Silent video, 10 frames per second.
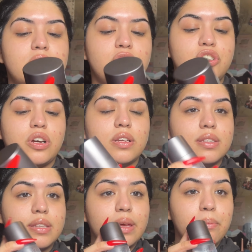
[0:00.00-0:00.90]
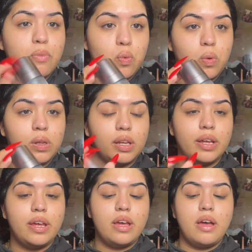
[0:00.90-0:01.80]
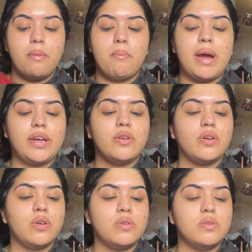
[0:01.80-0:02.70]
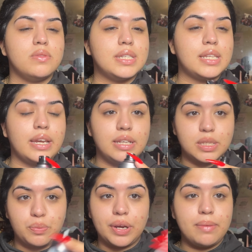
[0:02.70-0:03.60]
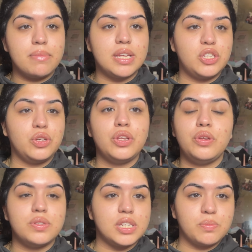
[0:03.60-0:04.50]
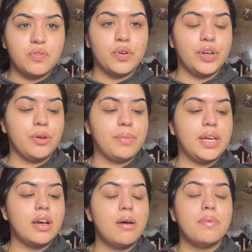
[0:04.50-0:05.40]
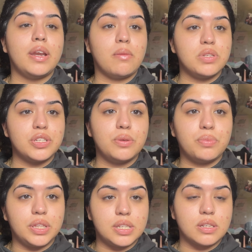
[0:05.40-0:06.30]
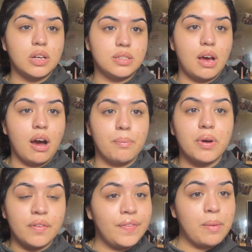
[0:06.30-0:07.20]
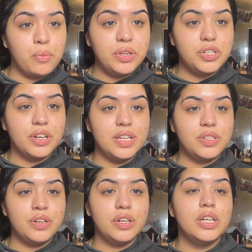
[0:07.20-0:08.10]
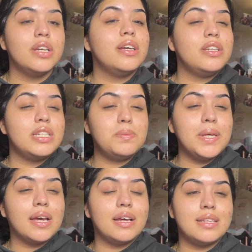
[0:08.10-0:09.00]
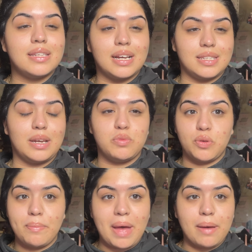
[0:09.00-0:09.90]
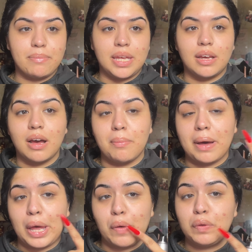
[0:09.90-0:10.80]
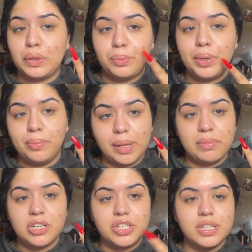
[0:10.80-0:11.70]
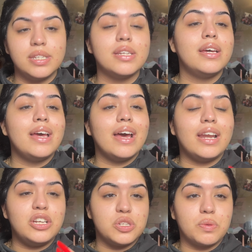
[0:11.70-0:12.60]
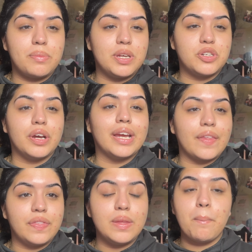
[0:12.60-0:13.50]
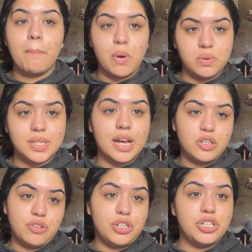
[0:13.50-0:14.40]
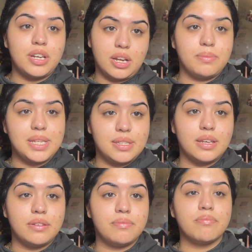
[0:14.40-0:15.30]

this Mool Micro Setting Spray Mist. You can use this before your makeup, and I'm just going to put this on top of that moisturizer just because, like I said, I'm doing matte makeup. I have a little bit of blemishes, and I just want to make sure I get the most hydration out of my skin.